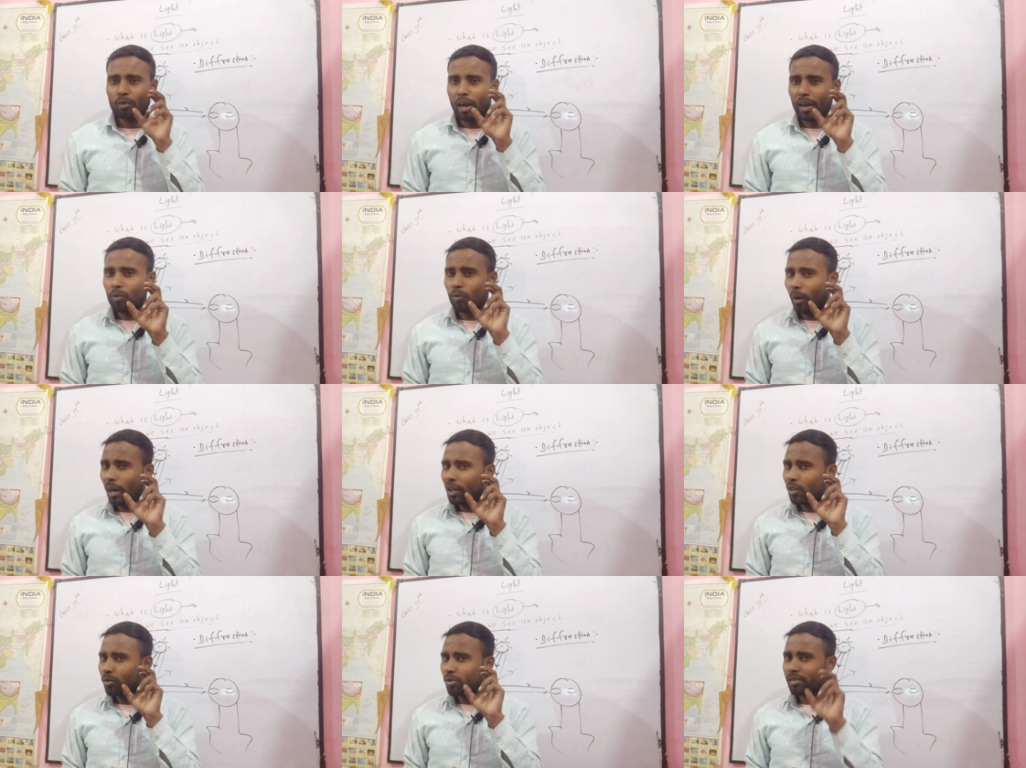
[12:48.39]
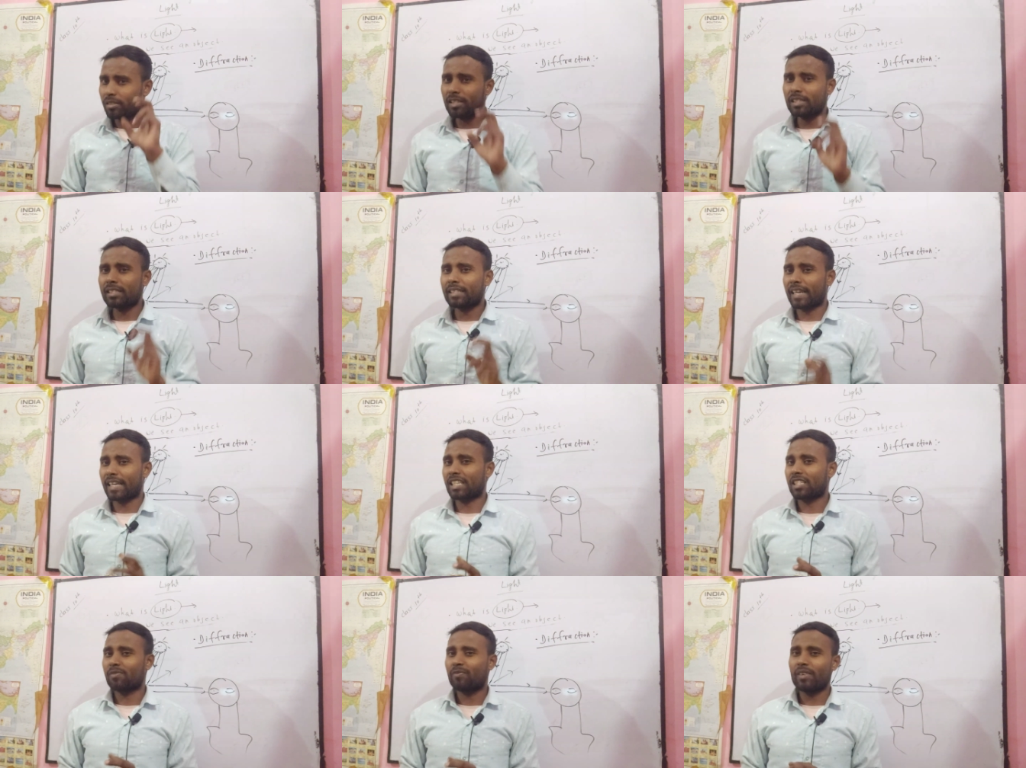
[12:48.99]
I want to just
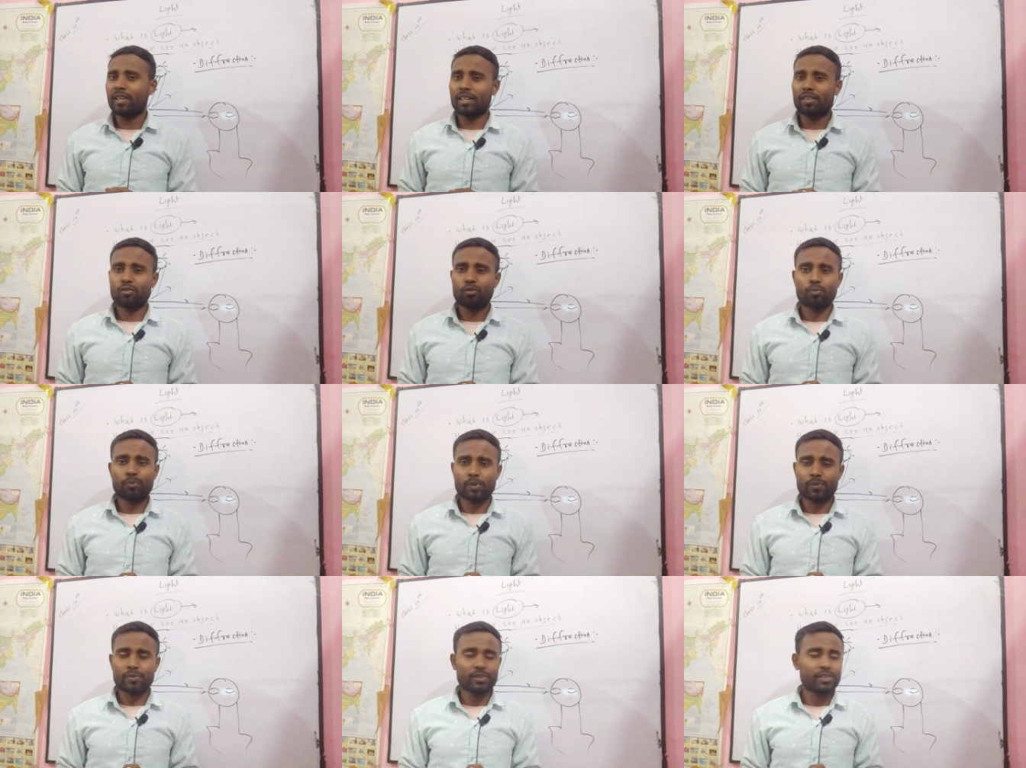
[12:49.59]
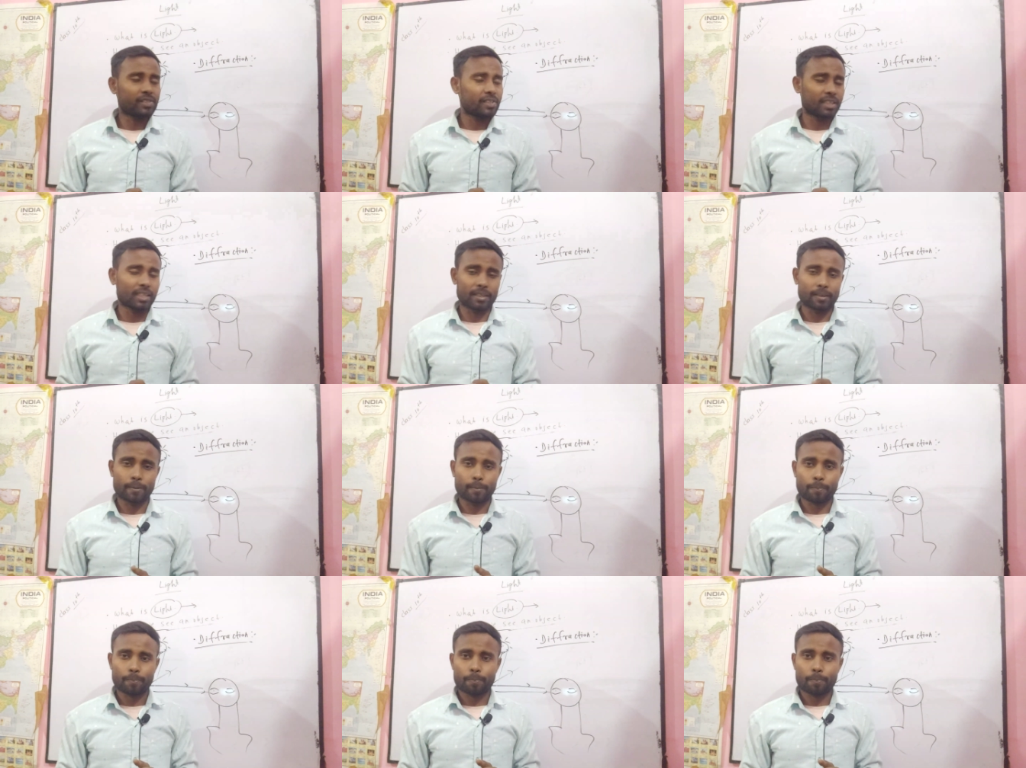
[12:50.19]
explain superficially.